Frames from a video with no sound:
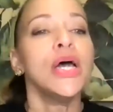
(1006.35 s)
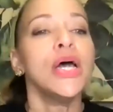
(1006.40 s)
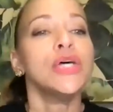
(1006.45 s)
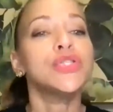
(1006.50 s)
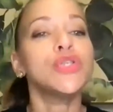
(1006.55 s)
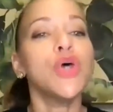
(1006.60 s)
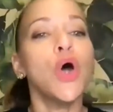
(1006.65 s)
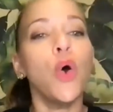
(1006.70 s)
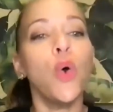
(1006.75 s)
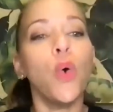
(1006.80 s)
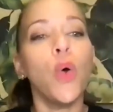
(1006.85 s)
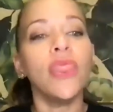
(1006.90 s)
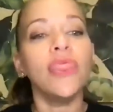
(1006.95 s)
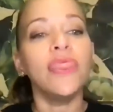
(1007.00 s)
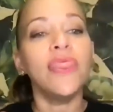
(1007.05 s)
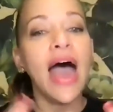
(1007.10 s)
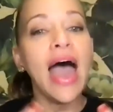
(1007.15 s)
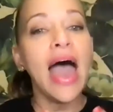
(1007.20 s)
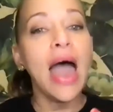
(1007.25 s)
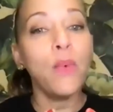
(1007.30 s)
So
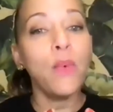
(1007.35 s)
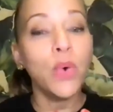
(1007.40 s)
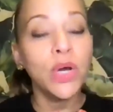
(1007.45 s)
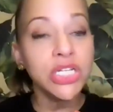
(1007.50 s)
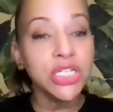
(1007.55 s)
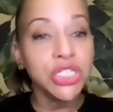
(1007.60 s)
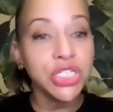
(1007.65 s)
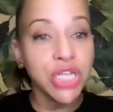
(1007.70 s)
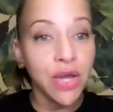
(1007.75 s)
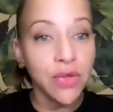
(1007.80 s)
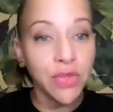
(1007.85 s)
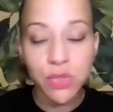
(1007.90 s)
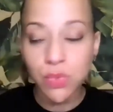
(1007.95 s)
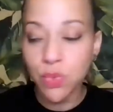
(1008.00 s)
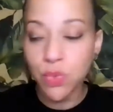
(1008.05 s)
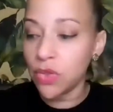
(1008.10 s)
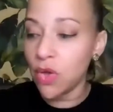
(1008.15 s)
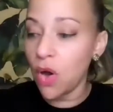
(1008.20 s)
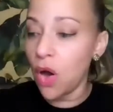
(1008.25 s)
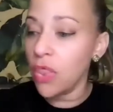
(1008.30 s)
that, I want to share this
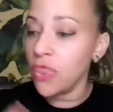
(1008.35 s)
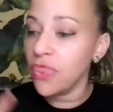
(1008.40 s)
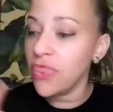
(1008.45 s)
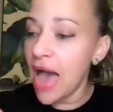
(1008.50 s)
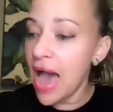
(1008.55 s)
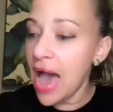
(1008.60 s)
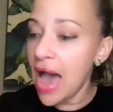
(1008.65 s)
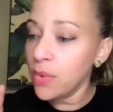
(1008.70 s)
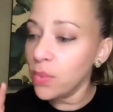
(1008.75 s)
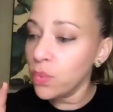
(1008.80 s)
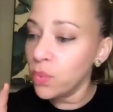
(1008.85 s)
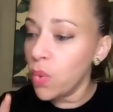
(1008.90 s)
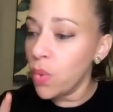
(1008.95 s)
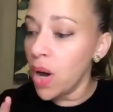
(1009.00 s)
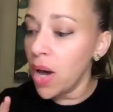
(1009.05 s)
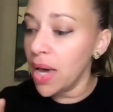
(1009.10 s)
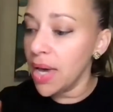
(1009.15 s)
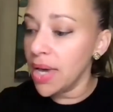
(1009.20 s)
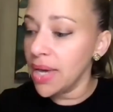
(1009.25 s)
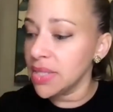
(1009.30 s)
with y'all. That
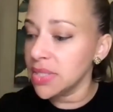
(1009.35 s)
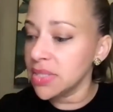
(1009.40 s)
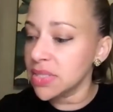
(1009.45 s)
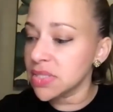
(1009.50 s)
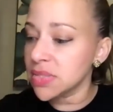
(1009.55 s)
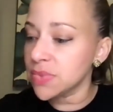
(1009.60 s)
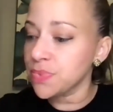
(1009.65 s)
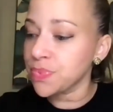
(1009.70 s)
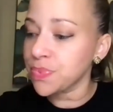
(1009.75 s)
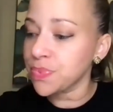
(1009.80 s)
was